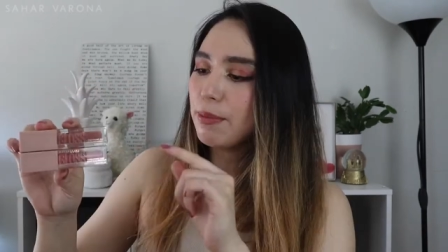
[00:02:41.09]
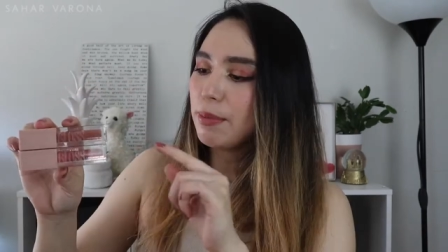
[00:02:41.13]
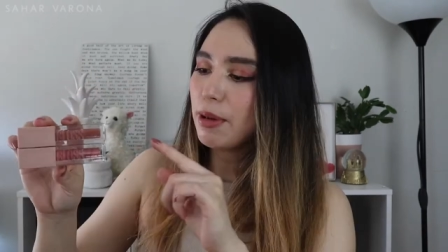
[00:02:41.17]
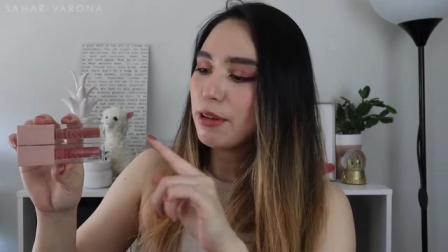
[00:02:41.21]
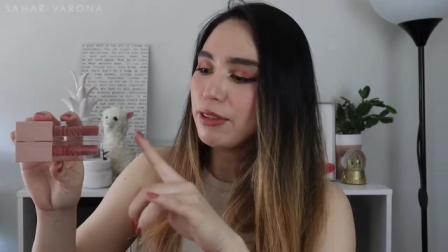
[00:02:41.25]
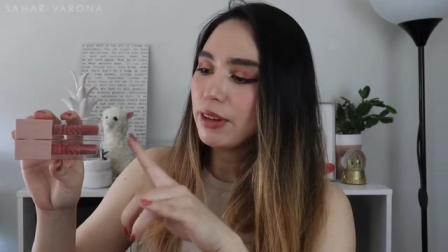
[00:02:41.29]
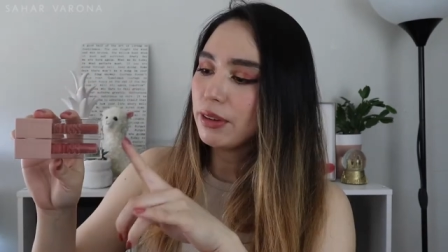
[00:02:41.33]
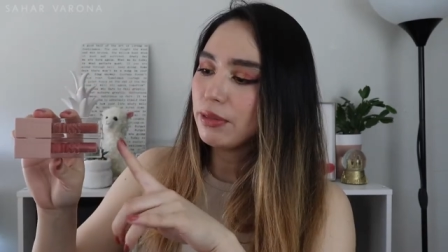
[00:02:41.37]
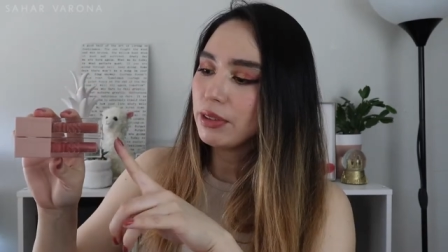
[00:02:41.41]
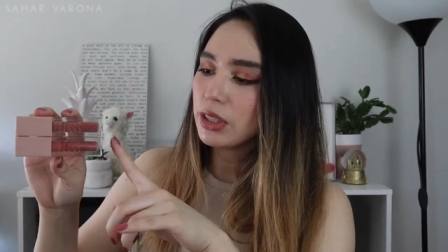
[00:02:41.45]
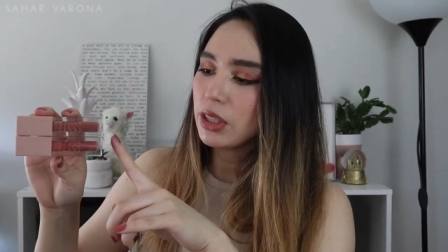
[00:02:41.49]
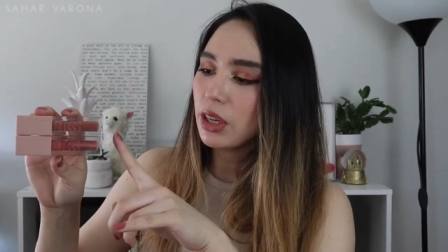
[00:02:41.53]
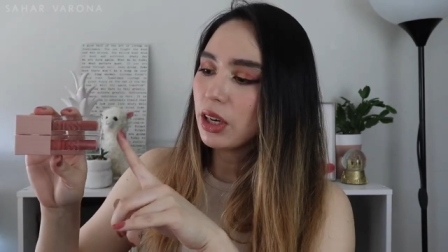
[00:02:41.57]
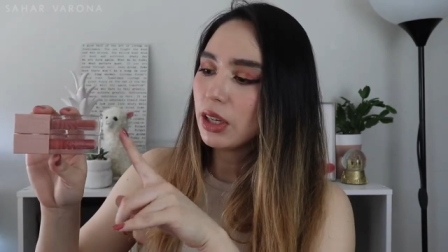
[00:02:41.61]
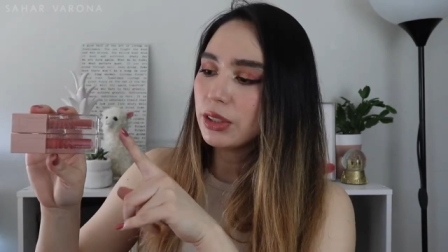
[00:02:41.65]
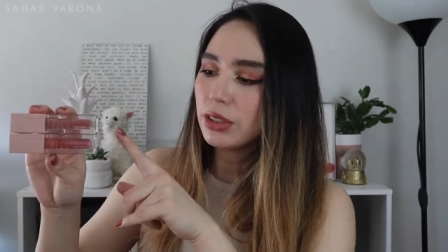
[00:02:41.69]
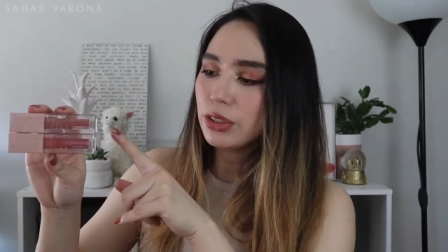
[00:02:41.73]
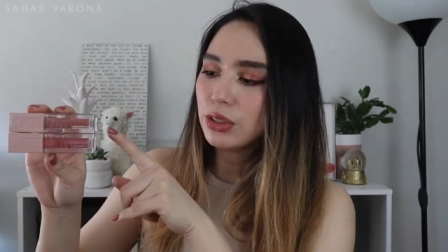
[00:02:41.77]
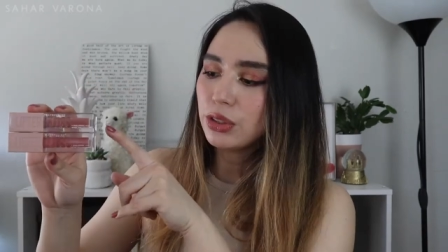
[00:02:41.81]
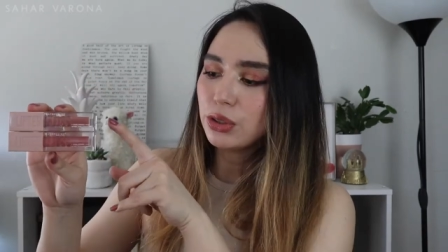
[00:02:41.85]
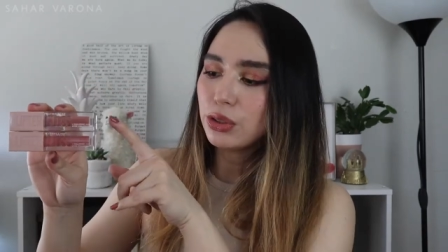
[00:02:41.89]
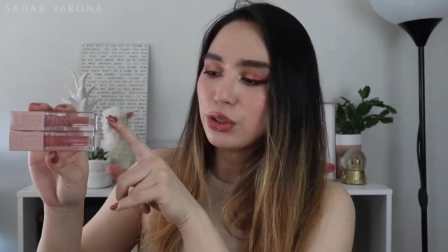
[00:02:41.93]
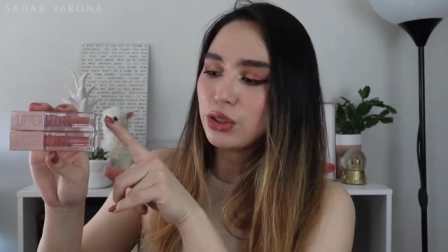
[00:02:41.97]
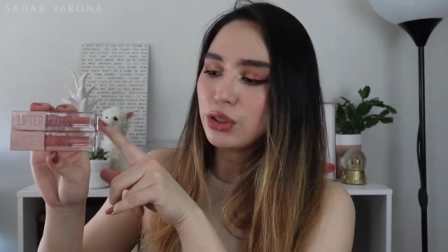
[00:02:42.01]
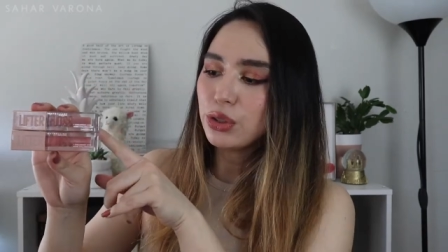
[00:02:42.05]
My favorite
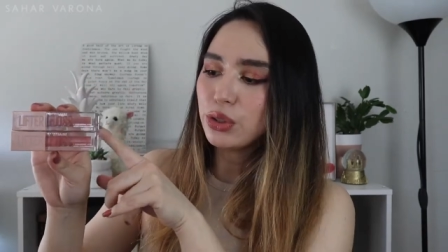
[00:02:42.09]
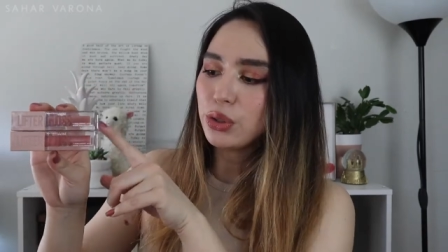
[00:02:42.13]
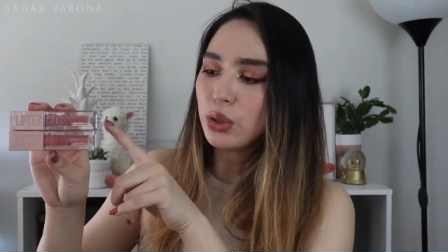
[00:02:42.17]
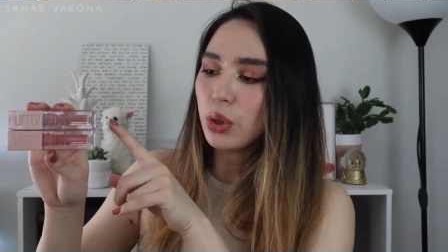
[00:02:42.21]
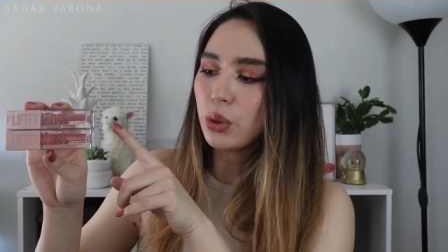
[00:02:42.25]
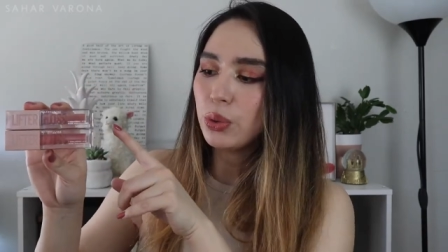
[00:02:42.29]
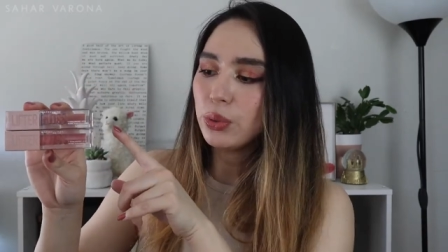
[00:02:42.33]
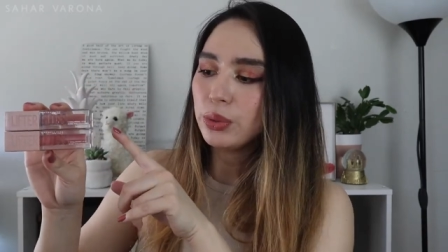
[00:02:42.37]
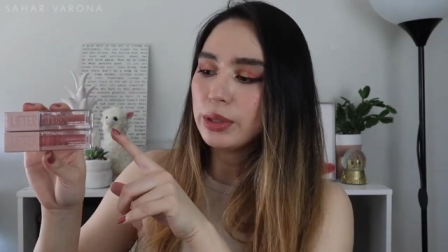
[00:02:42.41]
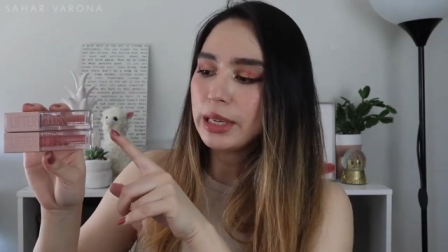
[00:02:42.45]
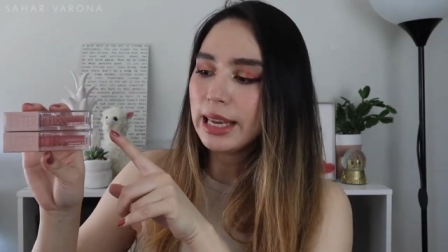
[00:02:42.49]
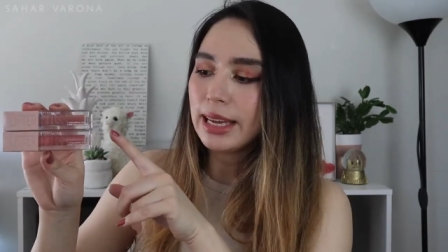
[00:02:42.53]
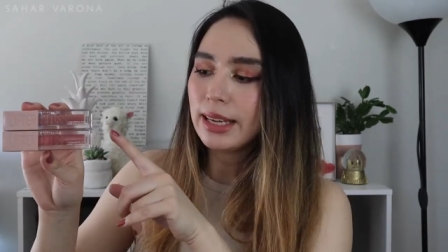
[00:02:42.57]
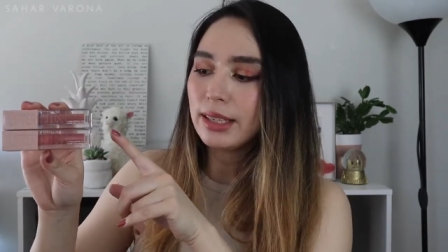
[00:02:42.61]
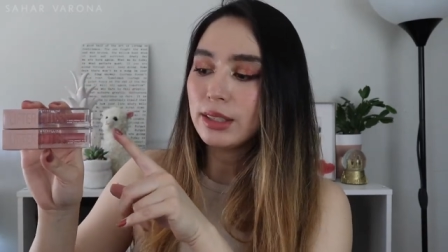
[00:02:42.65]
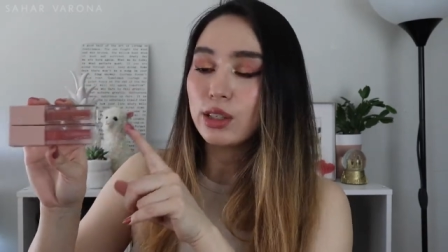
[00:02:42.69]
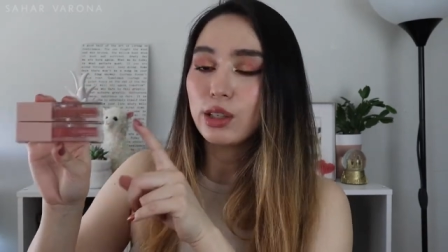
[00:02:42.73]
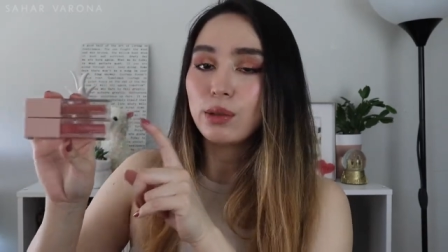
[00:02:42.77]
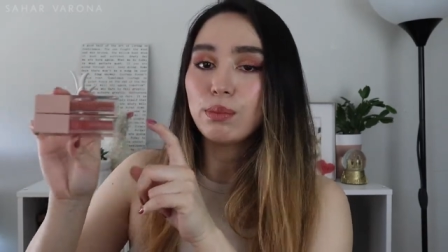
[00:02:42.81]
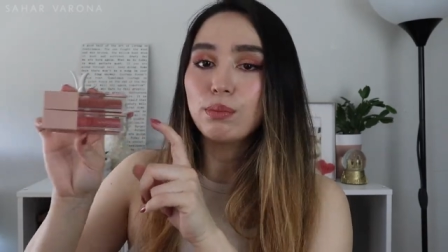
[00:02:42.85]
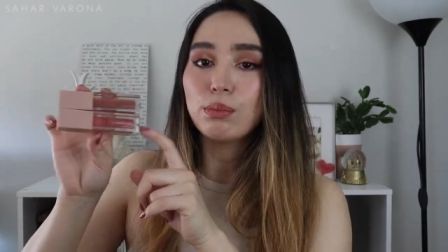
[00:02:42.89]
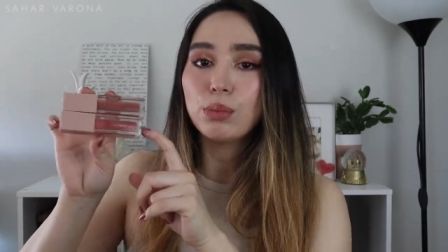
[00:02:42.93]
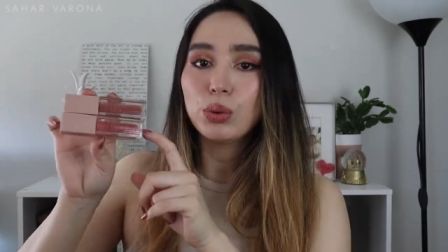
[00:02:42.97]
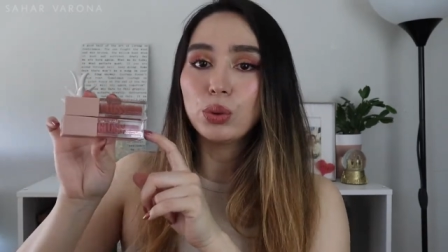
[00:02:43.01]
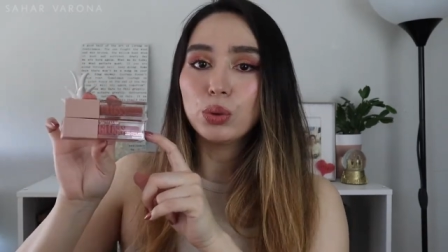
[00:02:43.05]
colors are Stone and
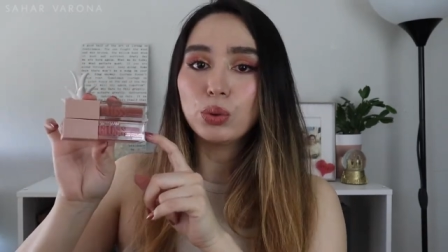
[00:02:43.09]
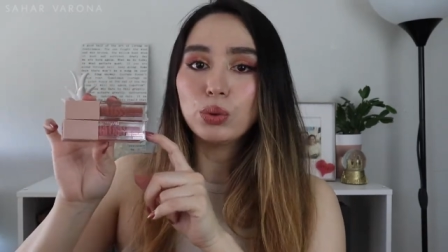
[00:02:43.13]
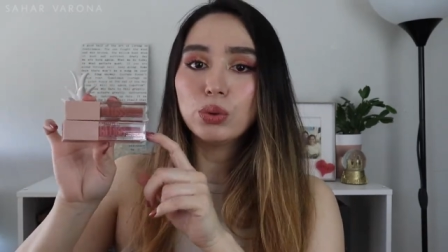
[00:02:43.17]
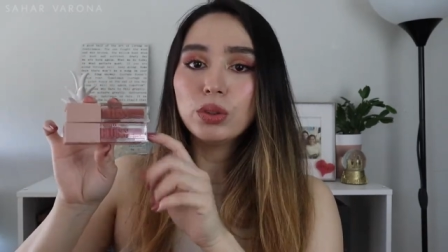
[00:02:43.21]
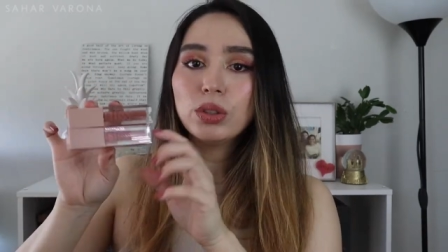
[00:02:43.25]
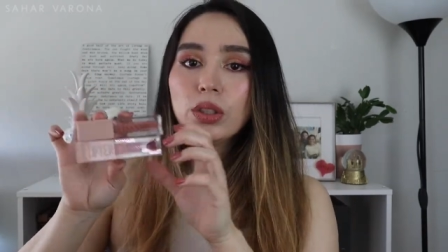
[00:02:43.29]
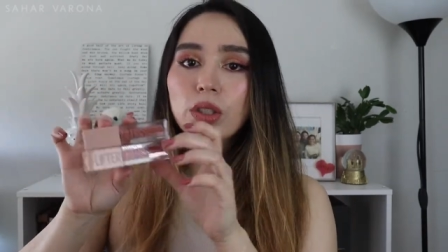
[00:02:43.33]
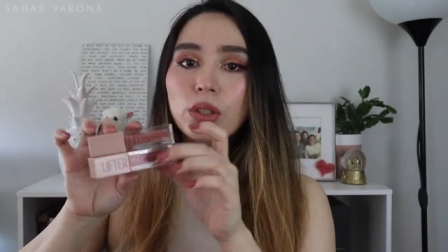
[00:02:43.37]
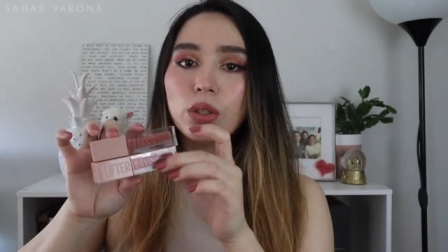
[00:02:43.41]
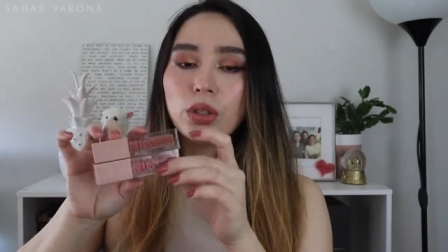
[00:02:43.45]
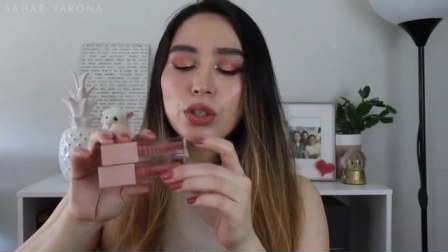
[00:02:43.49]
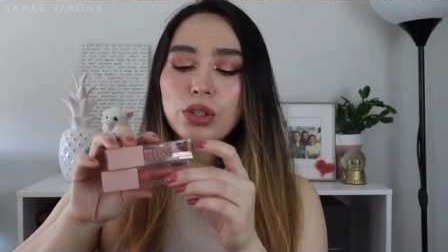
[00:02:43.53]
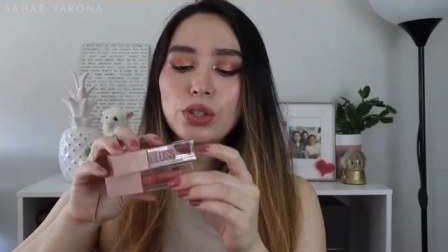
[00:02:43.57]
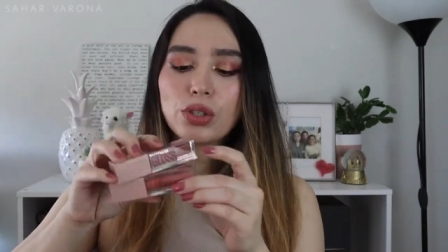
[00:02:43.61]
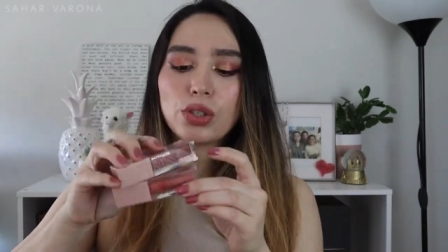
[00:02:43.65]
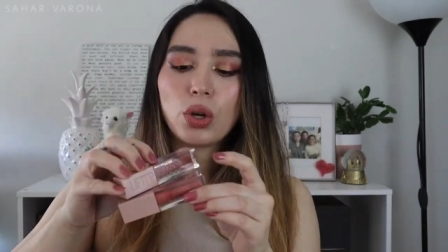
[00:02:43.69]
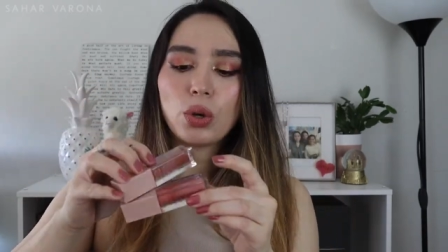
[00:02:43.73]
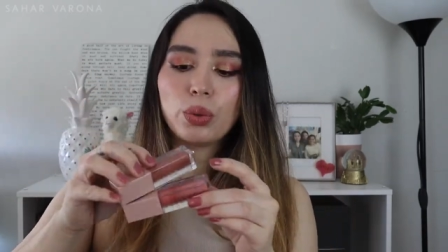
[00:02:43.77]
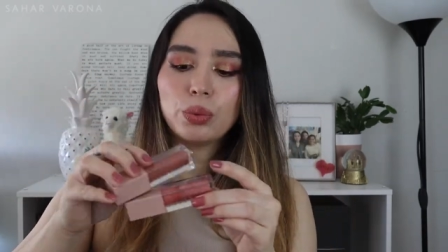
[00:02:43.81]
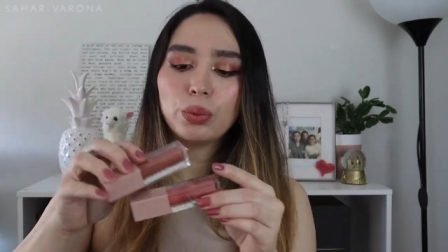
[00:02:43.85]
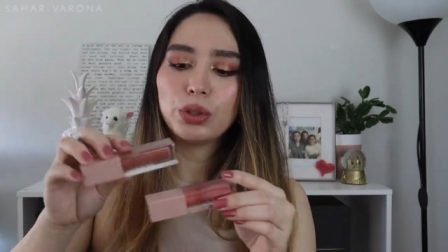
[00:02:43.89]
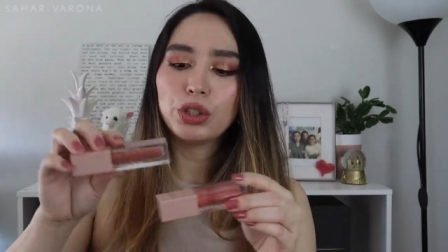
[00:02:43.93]
Moon. Stone,